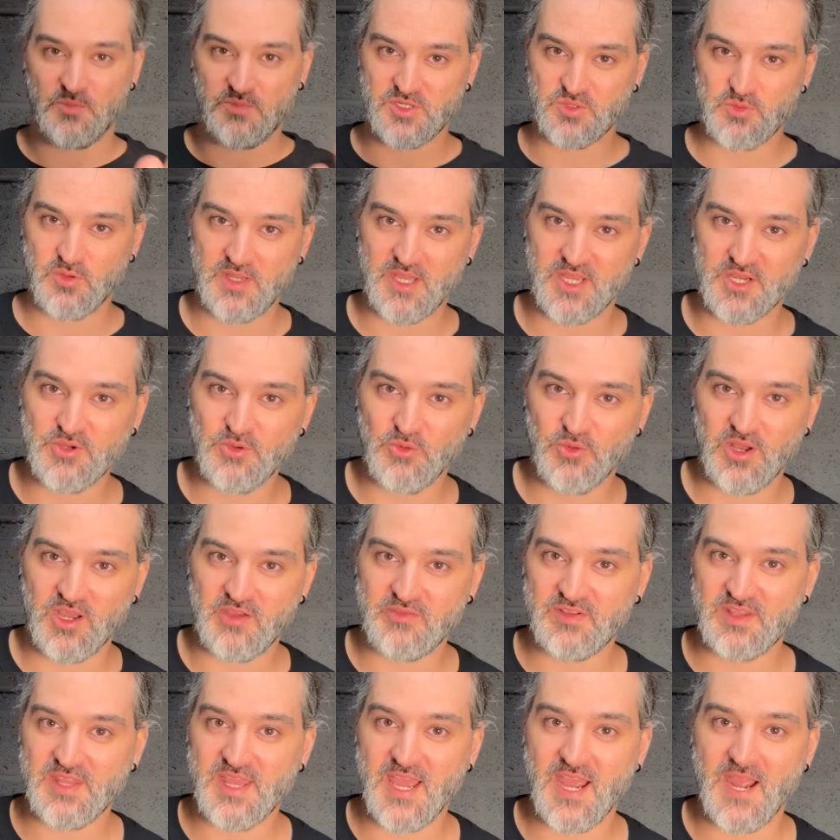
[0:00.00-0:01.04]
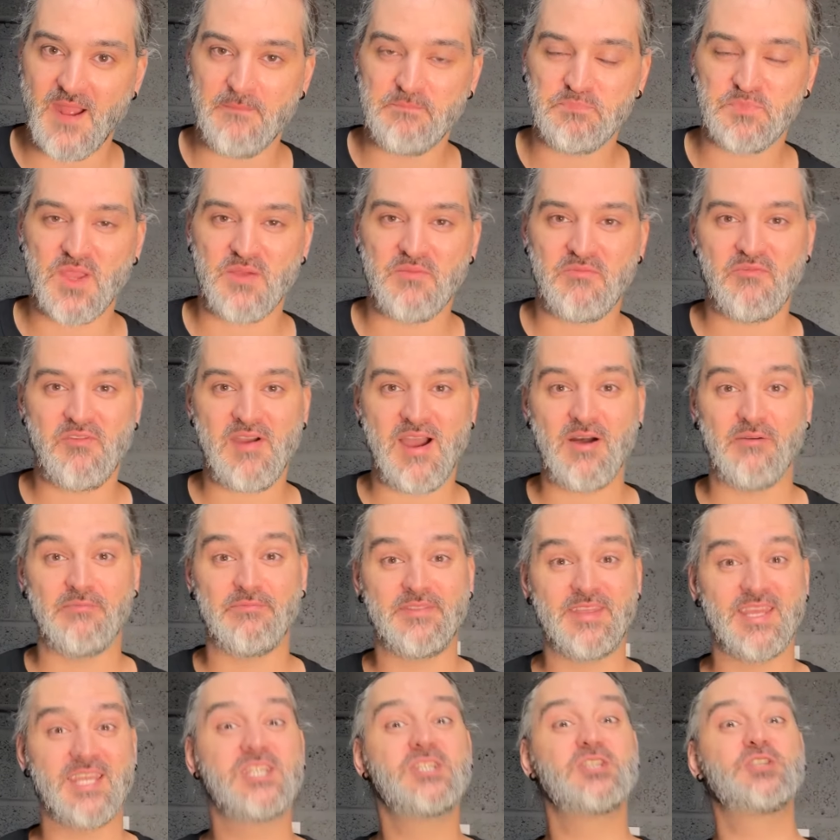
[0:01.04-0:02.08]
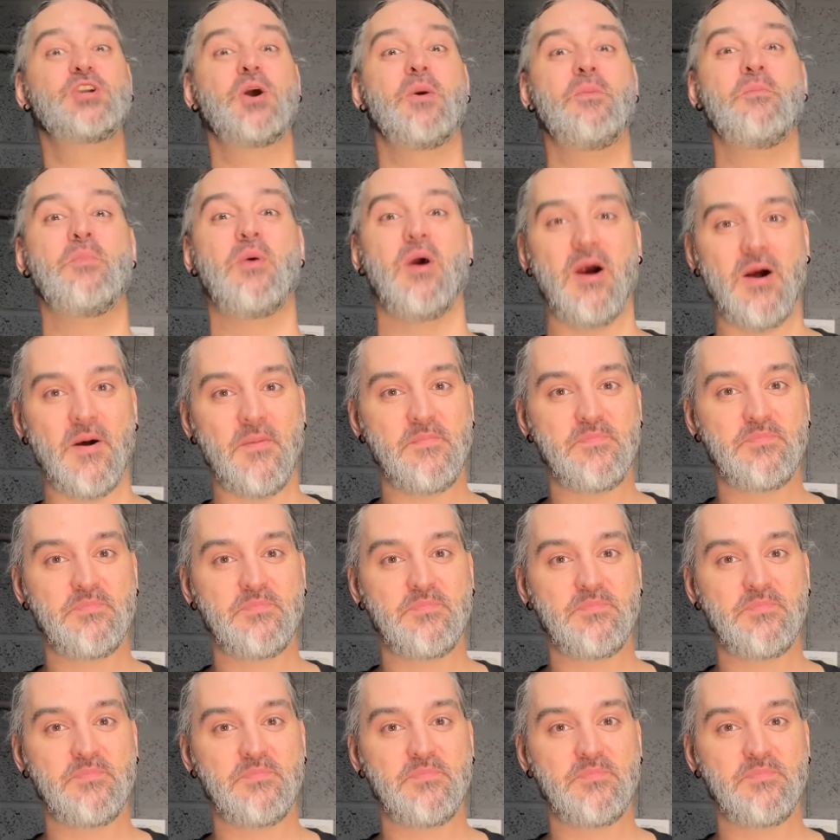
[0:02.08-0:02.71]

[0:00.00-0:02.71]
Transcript: is what they call over there, and found this jumper,